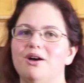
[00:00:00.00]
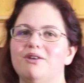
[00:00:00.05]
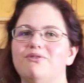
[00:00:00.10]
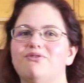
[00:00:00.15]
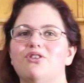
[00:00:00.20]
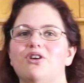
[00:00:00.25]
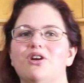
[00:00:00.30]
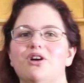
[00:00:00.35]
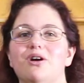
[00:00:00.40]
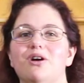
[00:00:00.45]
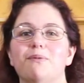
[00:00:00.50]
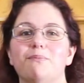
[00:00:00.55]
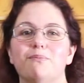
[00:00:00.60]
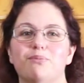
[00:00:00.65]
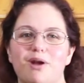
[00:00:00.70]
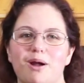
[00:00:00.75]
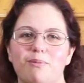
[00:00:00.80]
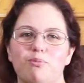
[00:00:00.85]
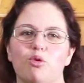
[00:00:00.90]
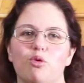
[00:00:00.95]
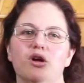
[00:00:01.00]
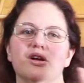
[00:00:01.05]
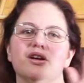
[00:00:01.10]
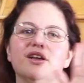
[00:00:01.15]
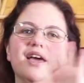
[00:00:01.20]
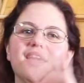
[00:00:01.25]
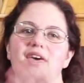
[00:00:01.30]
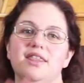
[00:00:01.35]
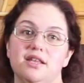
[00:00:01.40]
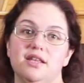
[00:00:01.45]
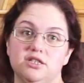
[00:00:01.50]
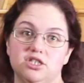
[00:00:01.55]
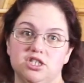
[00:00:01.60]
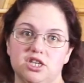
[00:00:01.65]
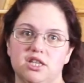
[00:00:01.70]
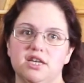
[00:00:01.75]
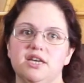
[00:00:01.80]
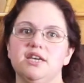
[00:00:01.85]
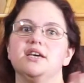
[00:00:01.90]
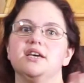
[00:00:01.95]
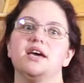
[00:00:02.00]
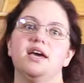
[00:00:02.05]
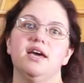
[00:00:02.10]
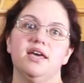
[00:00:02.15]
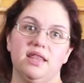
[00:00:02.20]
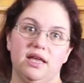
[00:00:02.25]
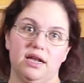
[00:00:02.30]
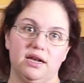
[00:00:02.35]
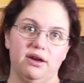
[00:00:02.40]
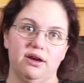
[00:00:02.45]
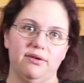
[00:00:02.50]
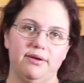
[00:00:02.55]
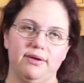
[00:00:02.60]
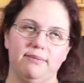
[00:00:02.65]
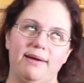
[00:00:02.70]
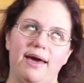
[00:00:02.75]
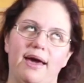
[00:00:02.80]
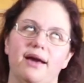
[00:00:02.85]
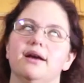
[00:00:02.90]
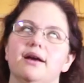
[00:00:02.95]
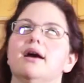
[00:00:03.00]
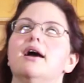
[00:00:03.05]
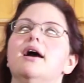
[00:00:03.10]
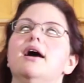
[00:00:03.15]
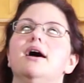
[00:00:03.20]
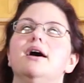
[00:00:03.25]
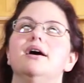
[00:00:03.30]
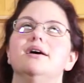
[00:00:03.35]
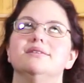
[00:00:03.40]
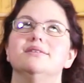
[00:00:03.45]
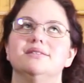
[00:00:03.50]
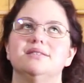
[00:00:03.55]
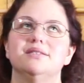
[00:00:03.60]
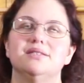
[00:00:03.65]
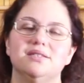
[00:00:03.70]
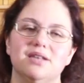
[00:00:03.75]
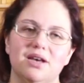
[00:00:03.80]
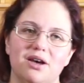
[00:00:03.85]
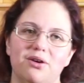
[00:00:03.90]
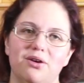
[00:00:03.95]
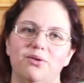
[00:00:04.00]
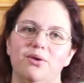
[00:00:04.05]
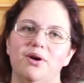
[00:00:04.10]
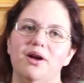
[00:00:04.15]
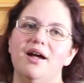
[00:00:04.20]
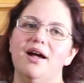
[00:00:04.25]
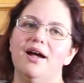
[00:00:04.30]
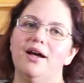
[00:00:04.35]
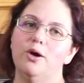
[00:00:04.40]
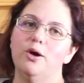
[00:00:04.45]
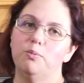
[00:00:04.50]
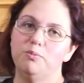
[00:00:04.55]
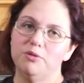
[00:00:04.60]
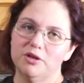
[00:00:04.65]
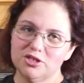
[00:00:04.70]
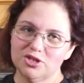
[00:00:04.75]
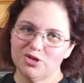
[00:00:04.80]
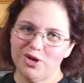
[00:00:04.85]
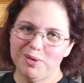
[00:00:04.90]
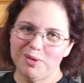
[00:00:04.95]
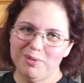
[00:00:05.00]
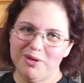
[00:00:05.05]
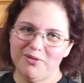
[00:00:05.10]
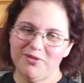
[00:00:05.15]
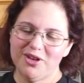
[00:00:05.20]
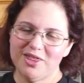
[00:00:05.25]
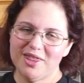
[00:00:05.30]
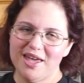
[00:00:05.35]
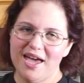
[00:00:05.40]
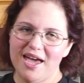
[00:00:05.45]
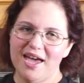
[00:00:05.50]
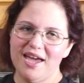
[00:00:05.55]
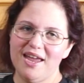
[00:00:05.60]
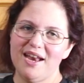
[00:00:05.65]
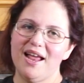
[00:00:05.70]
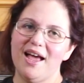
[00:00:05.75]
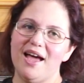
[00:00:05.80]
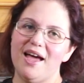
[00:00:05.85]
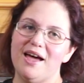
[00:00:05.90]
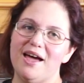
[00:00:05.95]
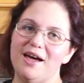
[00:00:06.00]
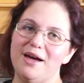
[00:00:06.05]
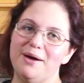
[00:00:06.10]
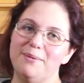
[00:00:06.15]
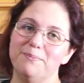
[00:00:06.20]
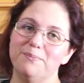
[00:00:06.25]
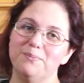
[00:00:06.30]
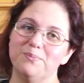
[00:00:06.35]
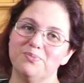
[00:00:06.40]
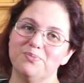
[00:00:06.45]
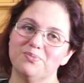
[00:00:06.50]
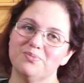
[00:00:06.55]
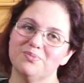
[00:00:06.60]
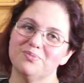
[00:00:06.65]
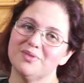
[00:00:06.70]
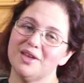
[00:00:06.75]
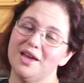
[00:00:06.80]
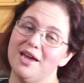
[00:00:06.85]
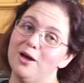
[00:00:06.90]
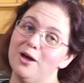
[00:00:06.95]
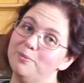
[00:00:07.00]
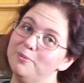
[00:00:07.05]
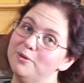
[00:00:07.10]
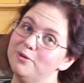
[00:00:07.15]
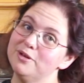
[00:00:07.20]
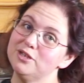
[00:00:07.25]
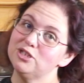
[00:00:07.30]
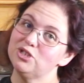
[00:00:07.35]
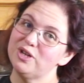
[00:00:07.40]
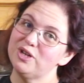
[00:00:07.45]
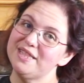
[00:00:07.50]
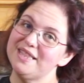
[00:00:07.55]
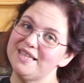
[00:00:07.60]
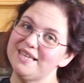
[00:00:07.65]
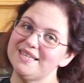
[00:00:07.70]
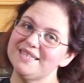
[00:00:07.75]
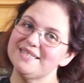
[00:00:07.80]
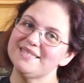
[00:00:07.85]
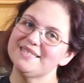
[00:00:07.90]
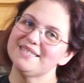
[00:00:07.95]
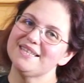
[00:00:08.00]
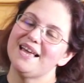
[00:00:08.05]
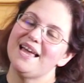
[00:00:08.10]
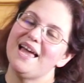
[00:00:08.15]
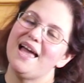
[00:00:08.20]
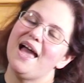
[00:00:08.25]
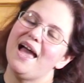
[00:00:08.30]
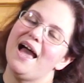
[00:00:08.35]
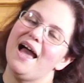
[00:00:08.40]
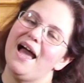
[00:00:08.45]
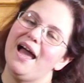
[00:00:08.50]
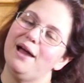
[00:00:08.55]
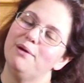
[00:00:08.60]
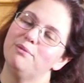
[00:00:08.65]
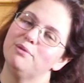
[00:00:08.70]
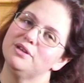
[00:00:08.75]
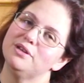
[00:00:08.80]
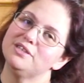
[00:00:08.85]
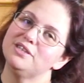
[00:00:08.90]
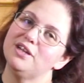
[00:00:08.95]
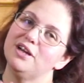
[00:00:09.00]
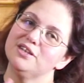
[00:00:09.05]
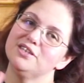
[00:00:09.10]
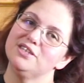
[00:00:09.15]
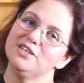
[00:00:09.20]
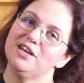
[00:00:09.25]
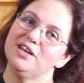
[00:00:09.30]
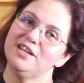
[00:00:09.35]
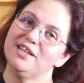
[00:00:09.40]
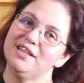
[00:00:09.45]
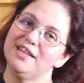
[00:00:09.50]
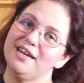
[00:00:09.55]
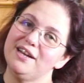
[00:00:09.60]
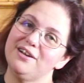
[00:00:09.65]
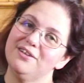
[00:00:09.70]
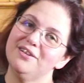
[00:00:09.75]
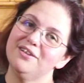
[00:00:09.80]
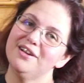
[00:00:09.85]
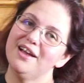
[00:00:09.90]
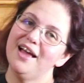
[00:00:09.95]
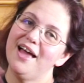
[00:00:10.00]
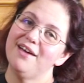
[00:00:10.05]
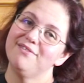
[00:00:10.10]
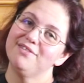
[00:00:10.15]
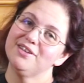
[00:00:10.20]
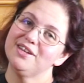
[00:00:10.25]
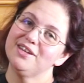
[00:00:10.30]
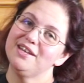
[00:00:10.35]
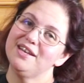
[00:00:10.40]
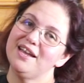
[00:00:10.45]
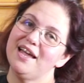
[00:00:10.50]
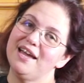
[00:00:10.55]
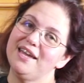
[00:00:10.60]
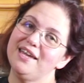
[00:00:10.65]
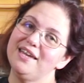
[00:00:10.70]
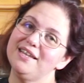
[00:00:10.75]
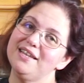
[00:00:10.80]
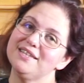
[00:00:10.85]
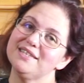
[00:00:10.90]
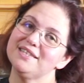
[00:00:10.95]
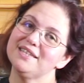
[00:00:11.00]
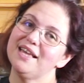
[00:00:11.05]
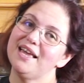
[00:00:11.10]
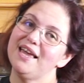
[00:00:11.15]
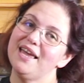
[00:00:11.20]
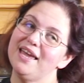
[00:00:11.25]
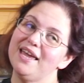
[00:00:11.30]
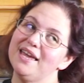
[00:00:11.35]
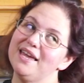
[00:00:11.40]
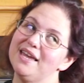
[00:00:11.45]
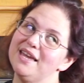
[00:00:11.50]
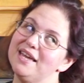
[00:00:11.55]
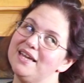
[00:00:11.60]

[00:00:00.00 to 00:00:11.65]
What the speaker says: for prep work and then chilling and then going back. So I hope you'll join me for that. I hope you enjoyed this. I will talk to y'all later. Have a good night and